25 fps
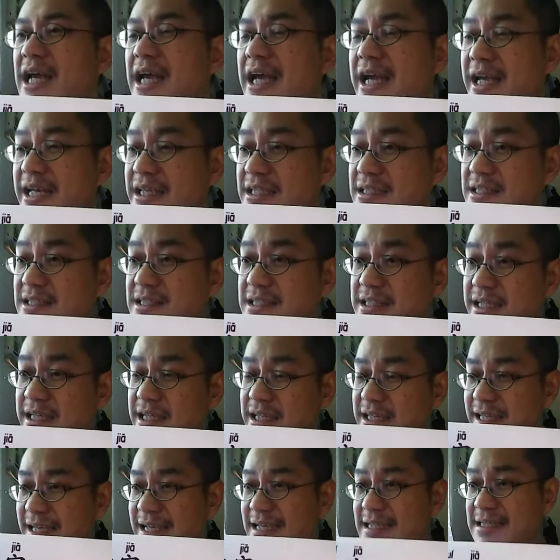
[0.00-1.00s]
and
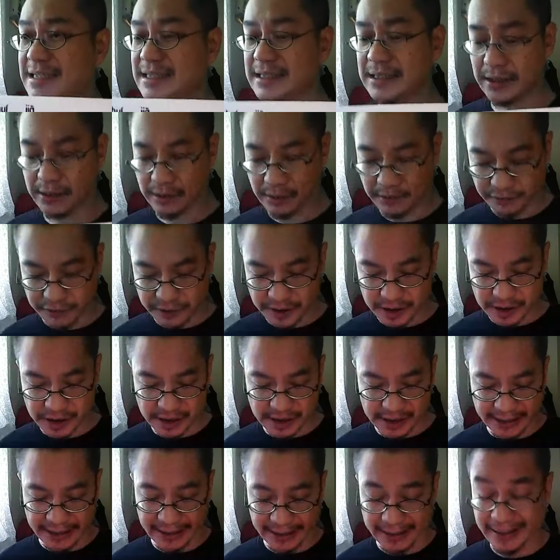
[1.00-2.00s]
that's all for
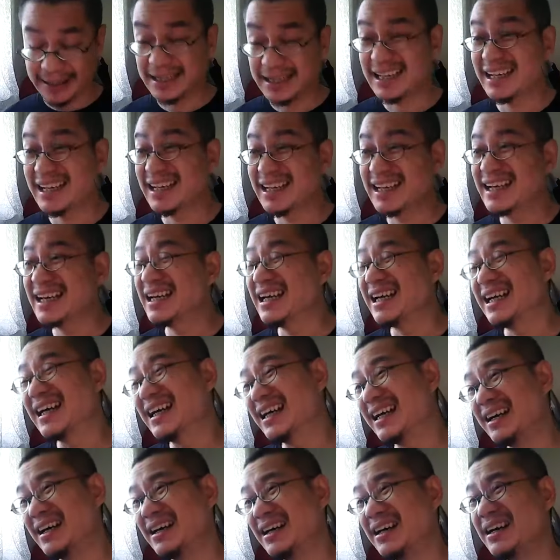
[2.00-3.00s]
today.
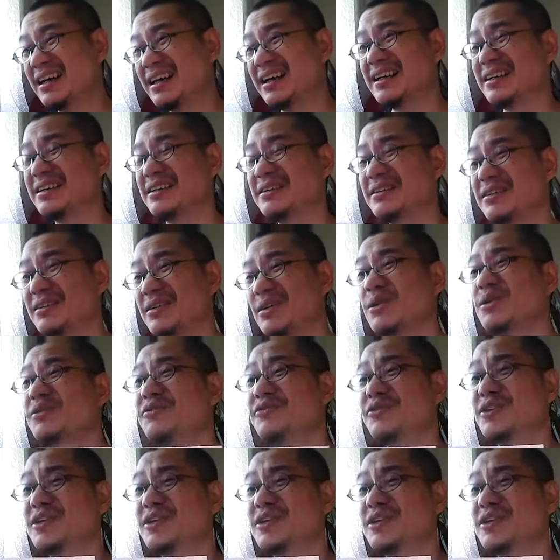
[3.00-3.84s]
All